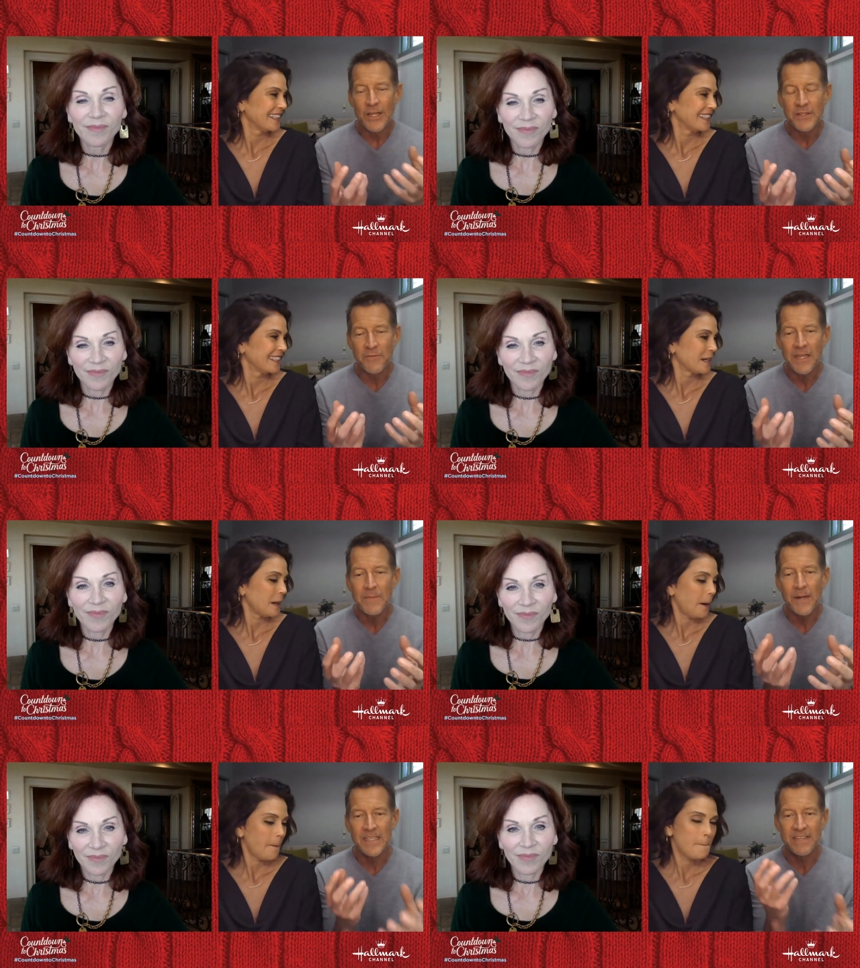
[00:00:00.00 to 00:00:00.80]
Speaker 1: And
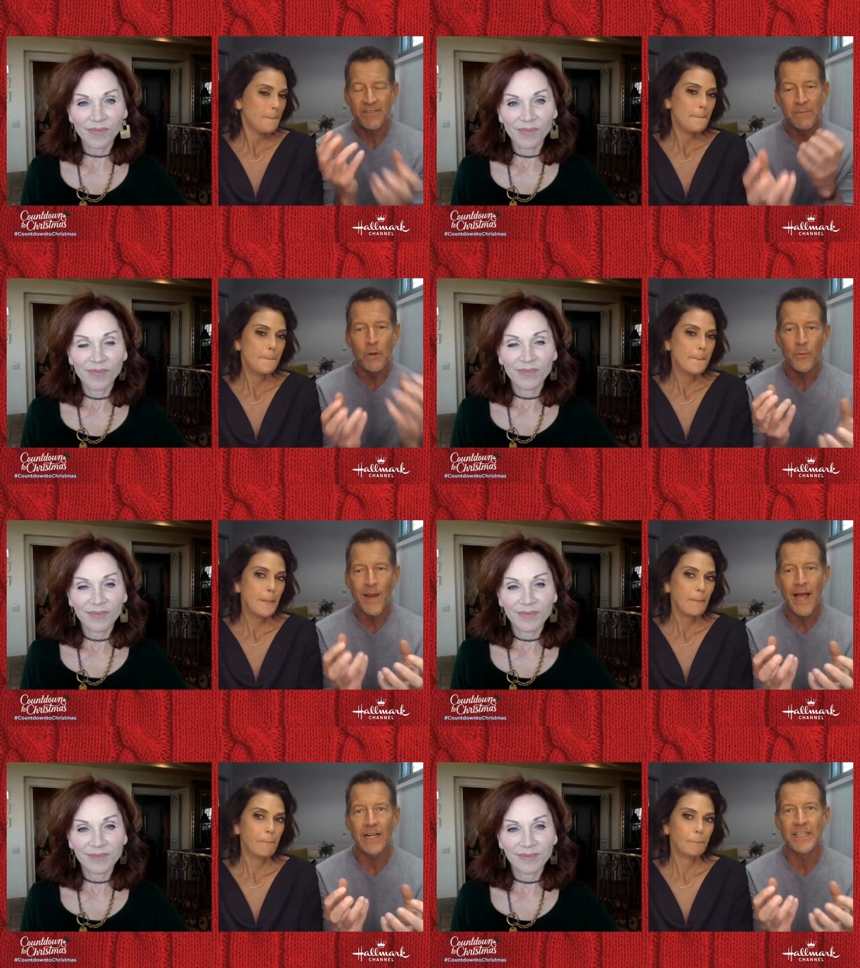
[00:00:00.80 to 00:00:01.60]
it's funny because even
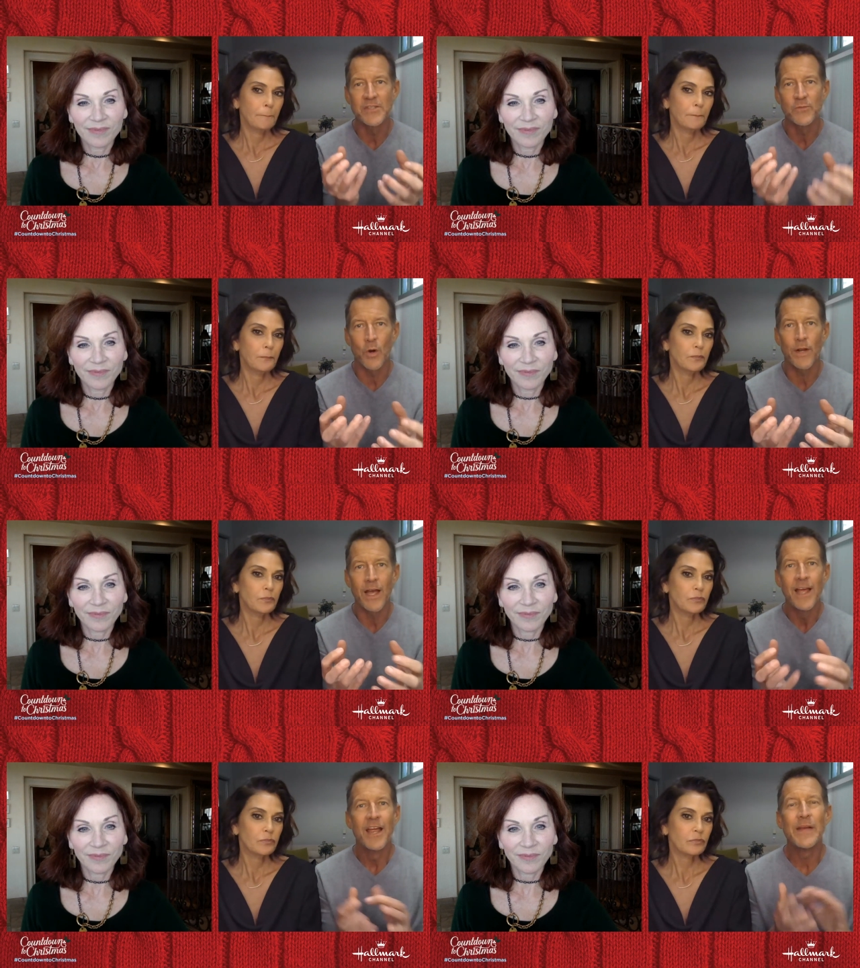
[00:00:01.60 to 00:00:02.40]
in both realities,
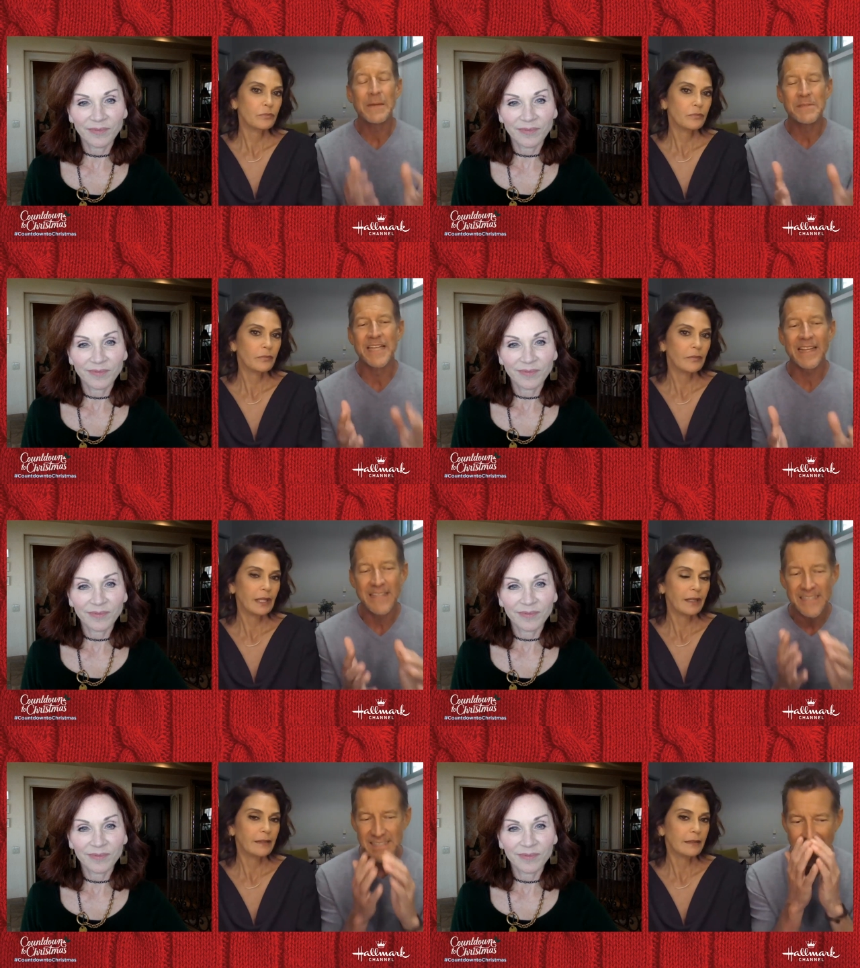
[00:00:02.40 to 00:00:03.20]
Rona, we kept
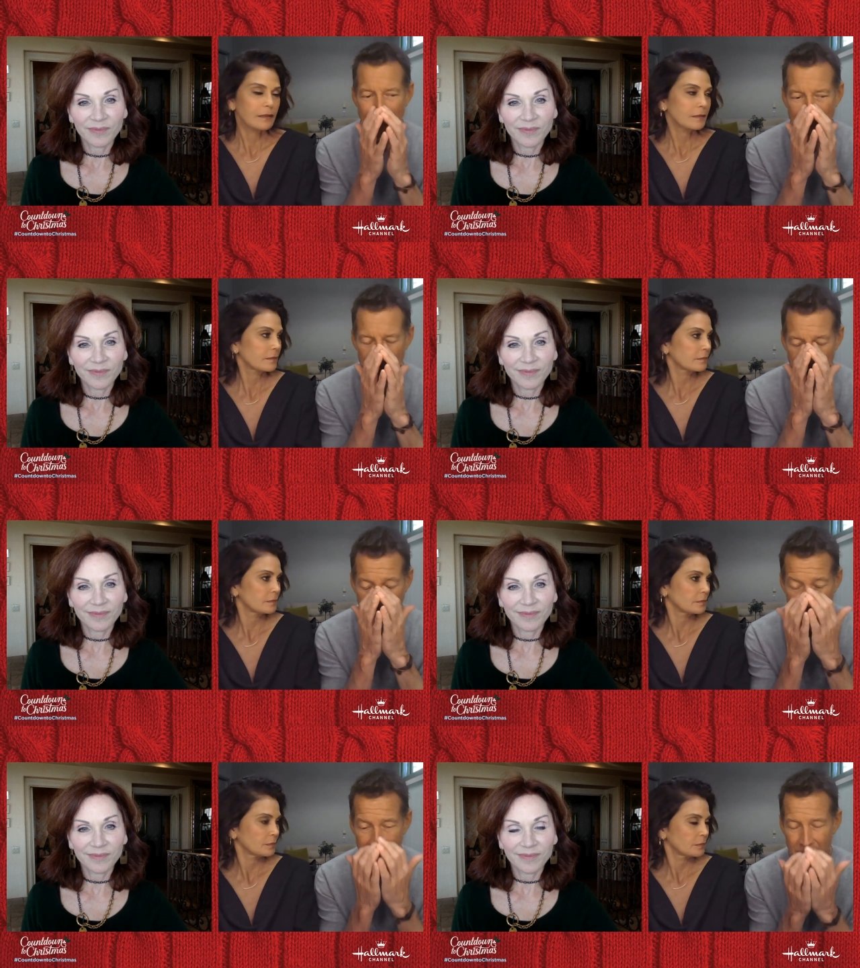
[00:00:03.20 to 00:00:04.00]
saying this
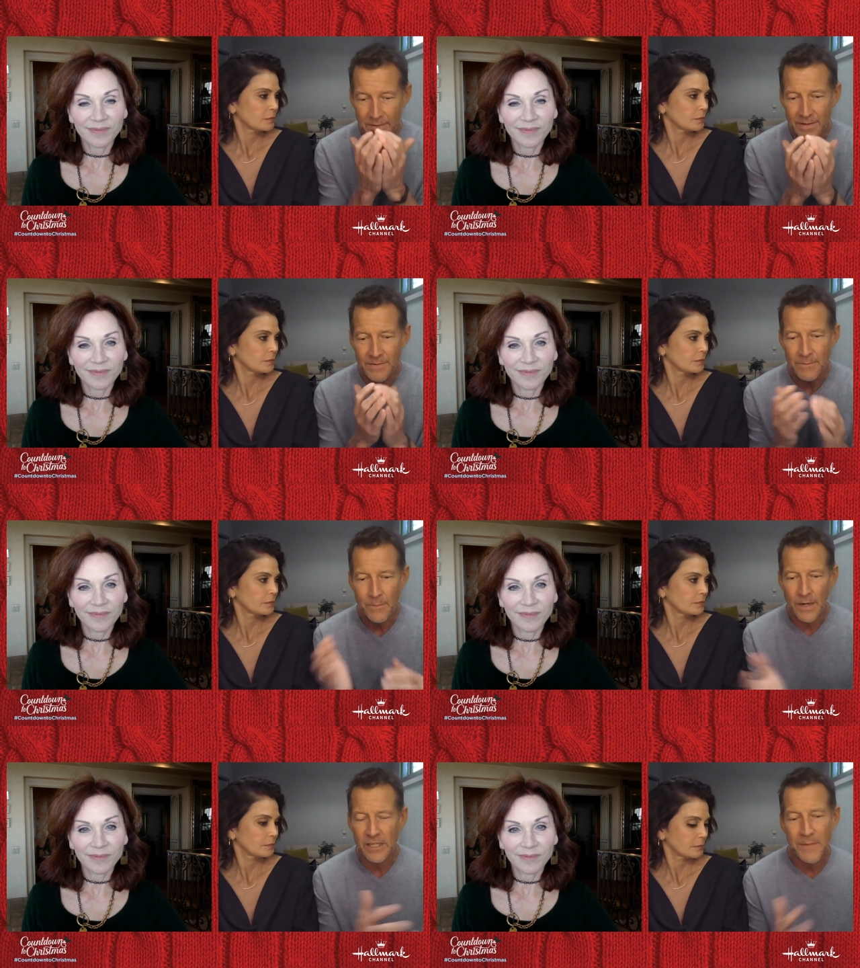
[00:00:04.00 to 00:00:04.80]
uh, in
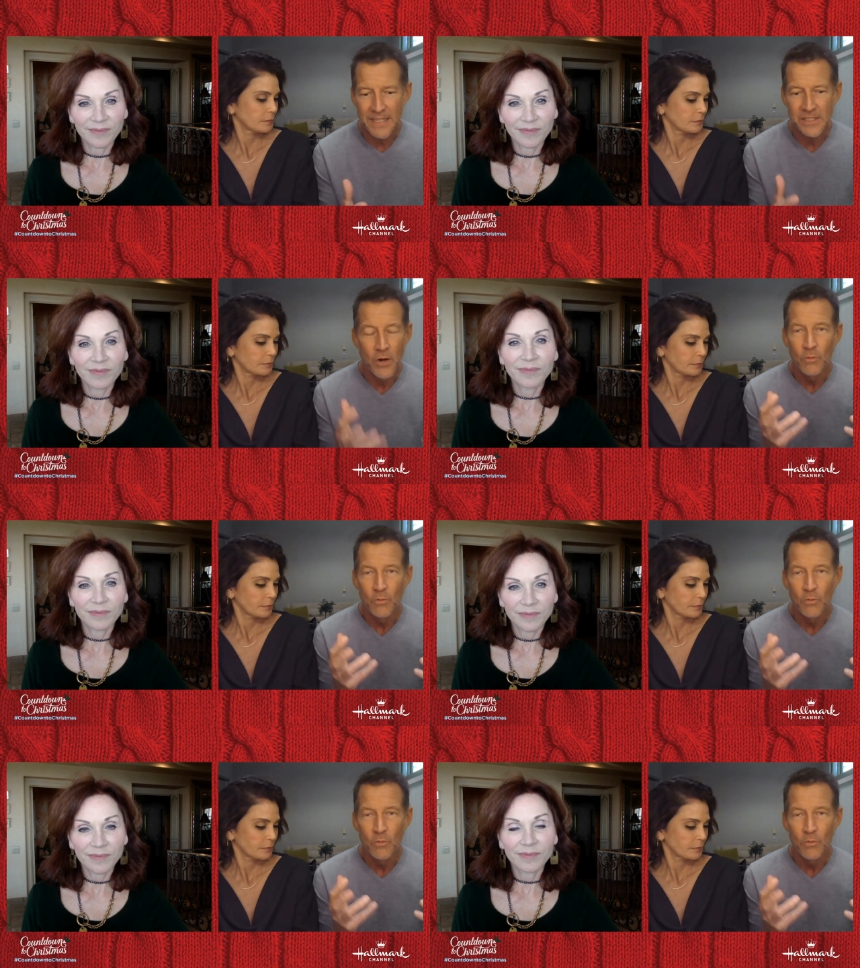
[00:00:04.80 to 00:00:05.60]
in production meetings.
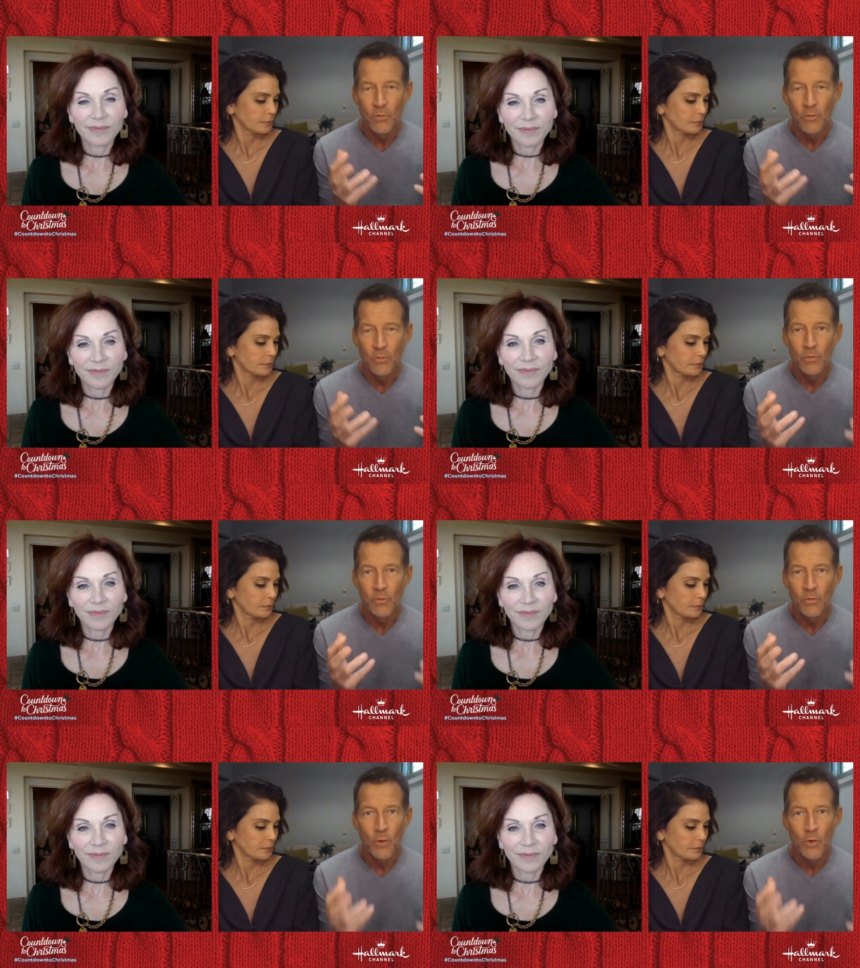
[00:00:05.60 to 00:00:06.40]

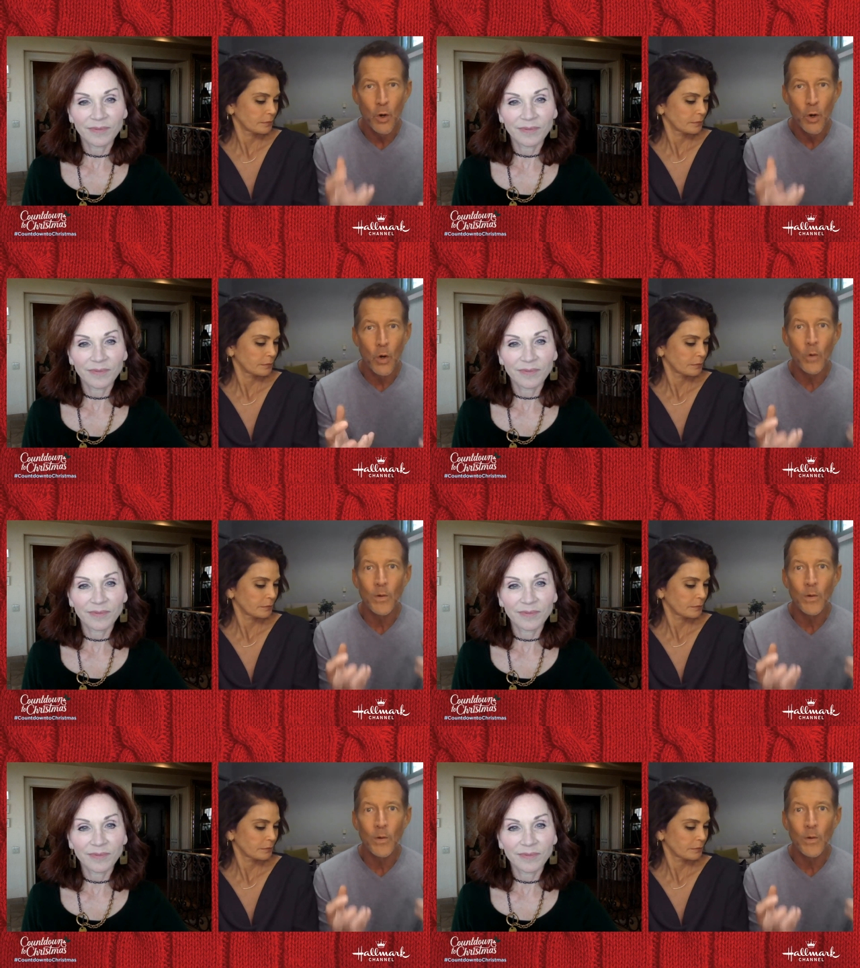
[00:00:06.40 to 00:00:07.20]
Rona,